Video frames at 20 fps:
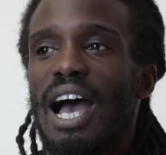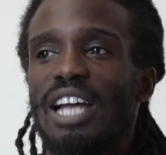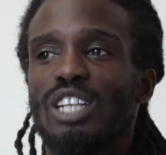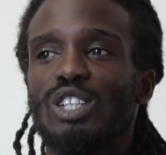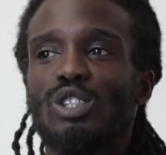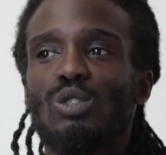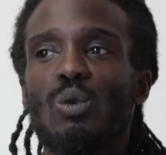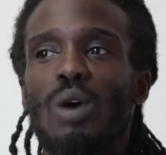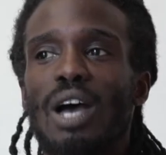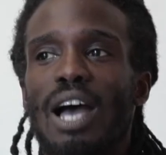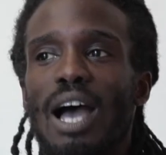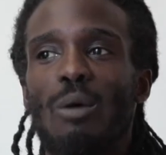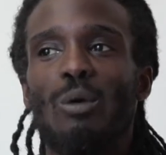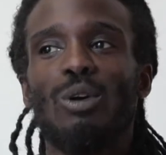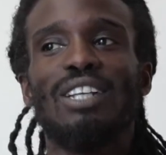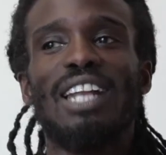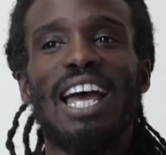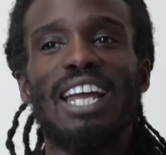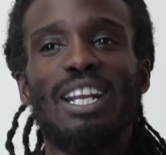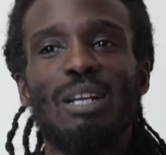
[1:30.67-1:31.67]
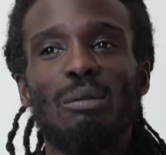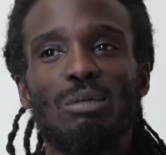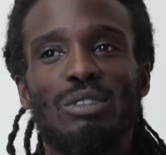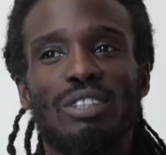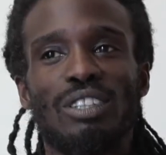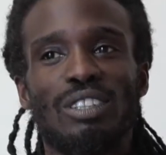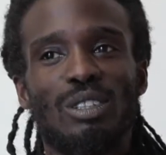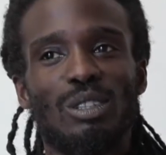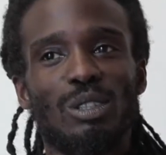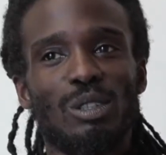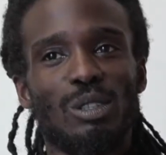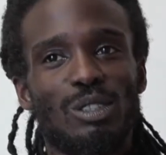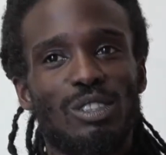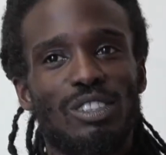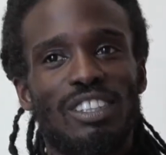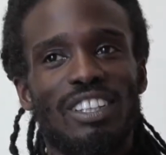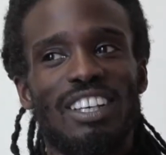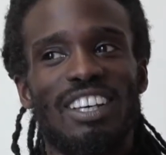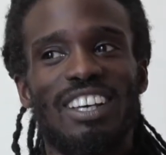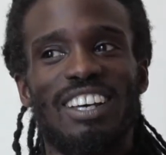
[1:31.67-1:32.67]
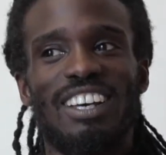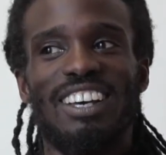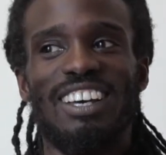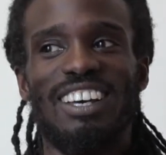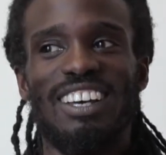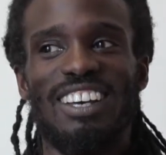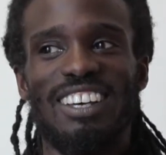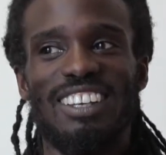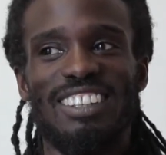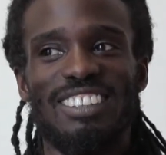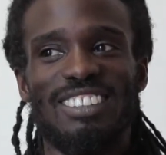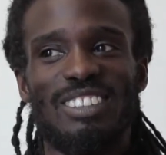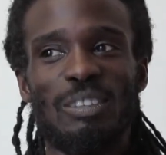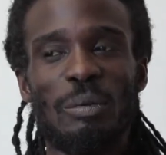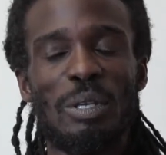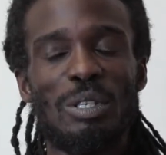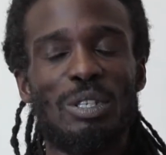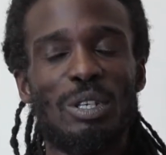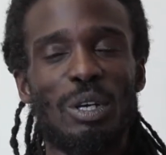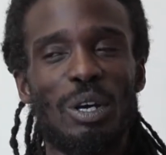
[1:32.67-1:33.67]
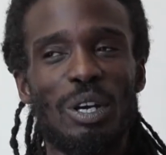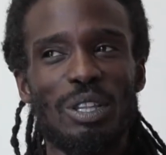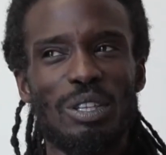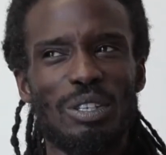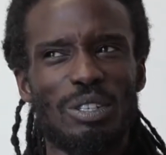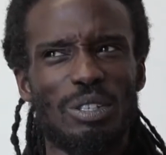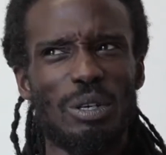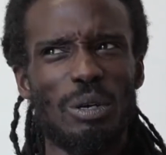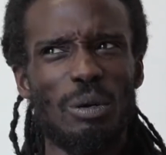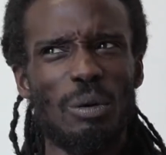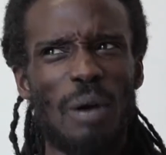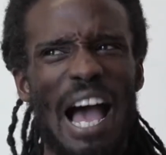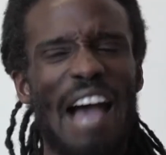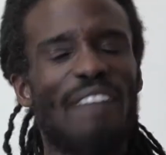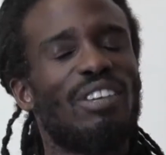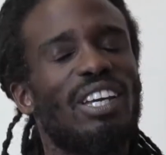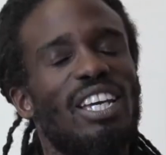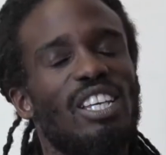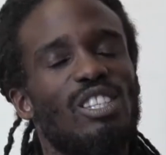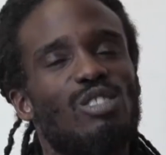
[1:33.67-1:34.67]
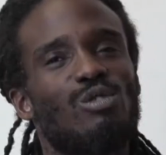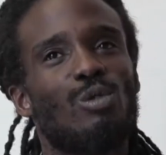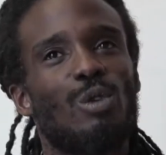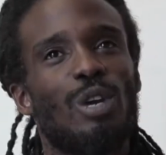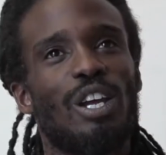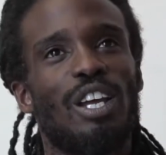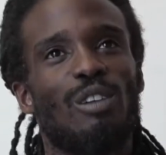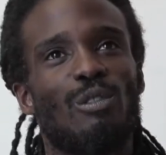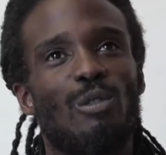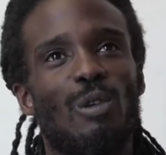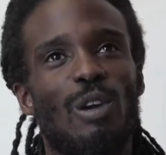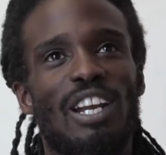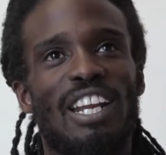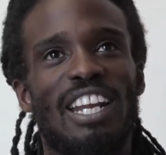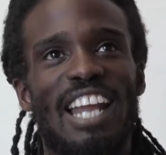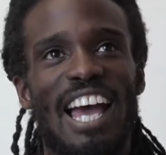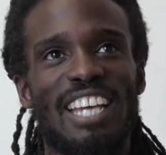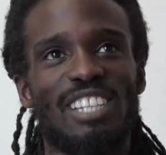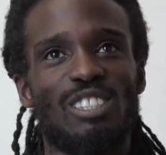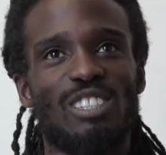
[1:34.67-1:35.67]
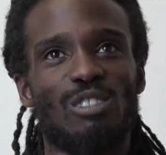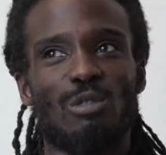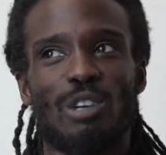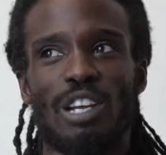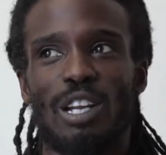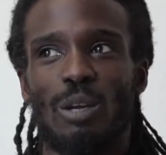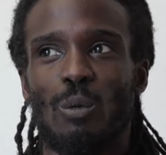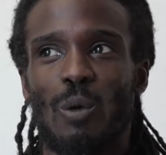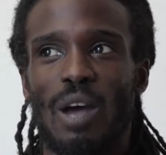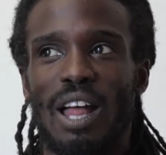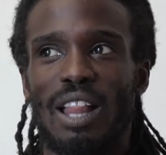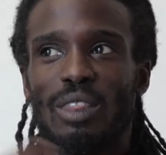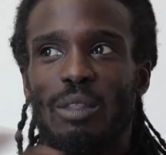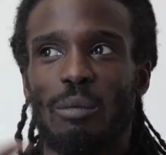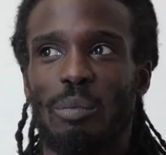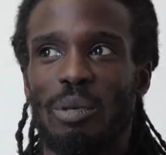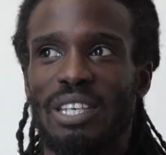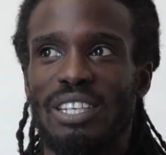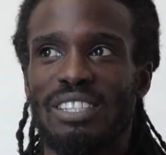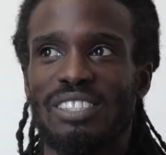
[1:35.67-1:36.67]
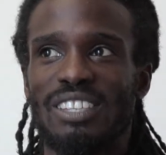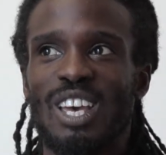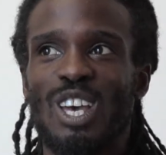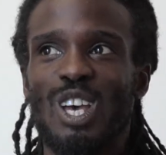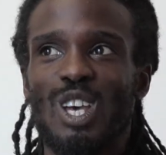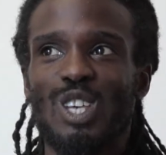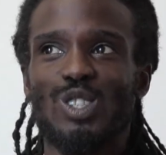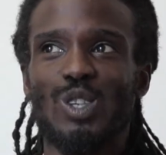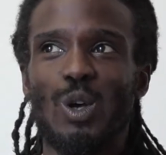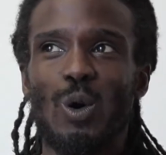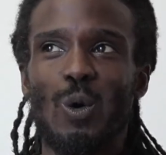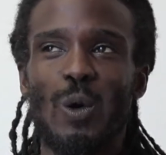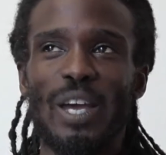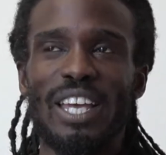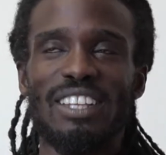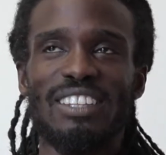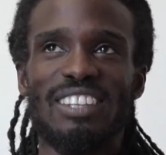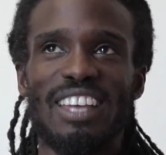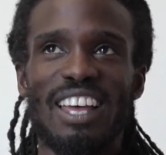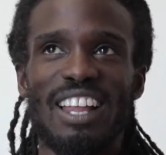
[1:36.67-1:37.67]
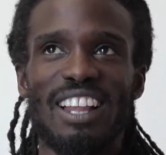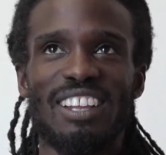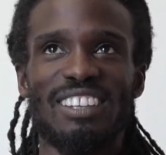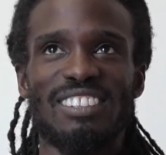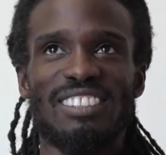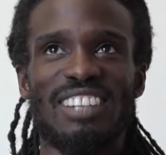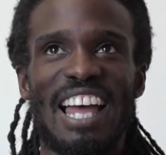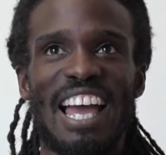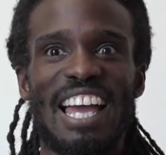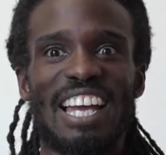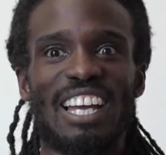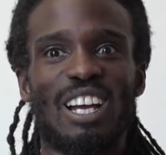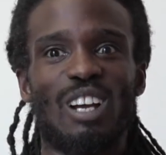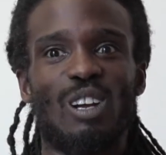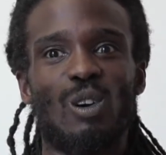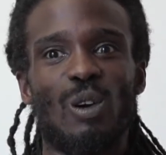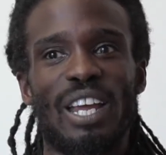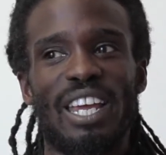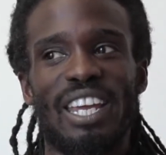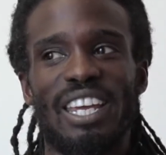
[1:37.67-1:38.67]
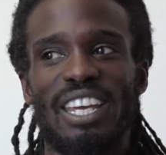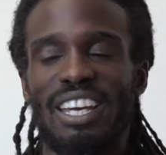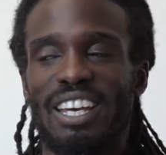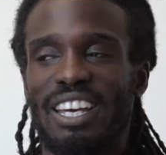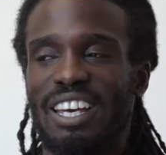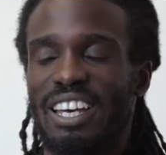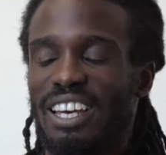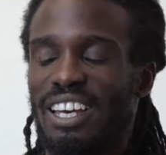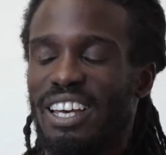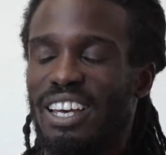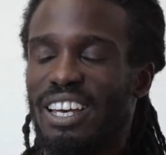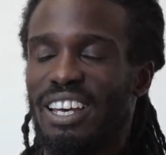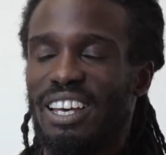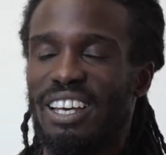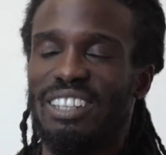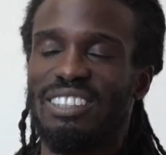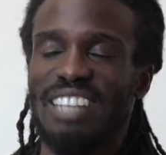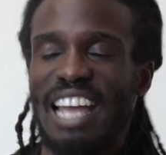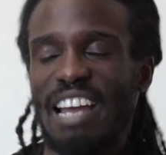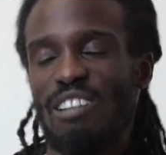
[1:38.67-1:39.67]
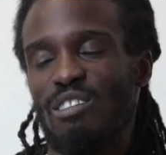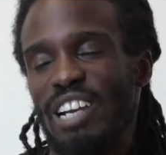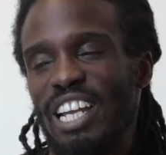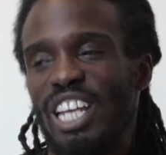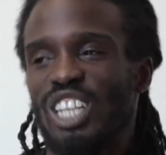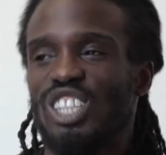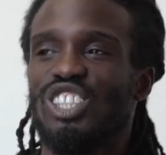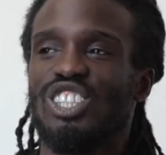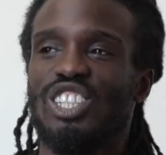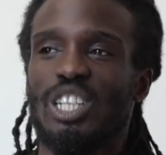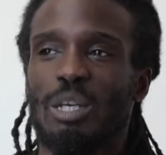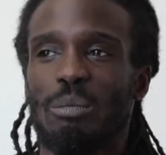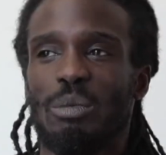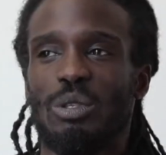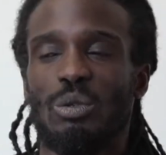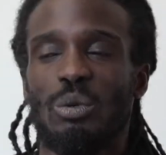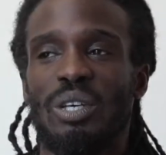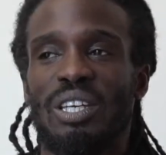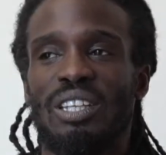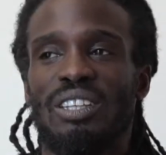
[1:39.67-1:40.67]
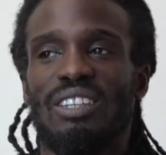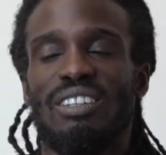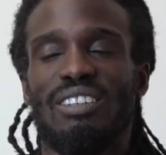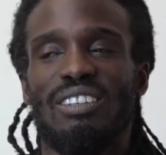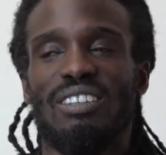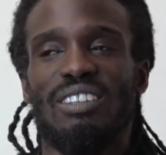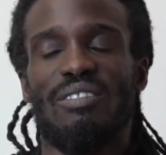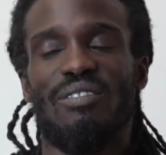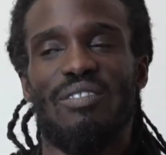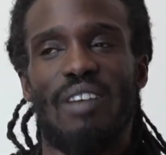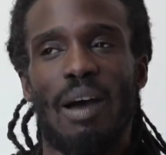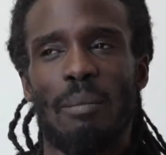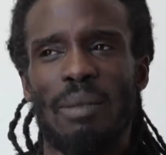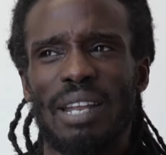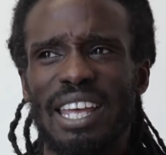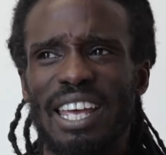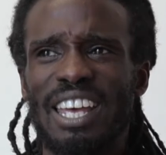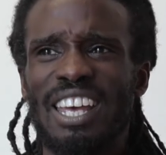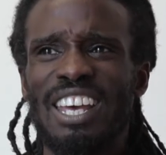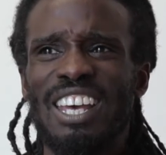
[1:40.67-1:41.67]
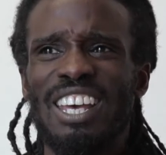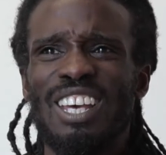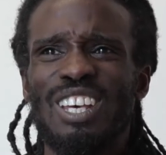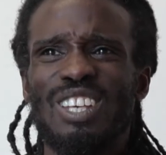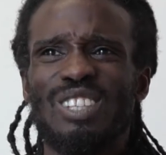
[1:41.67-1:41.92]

I would like them to just to enjoy the show. I think it's written really nice, really well, the piece. So it tells like a great relationship between the family.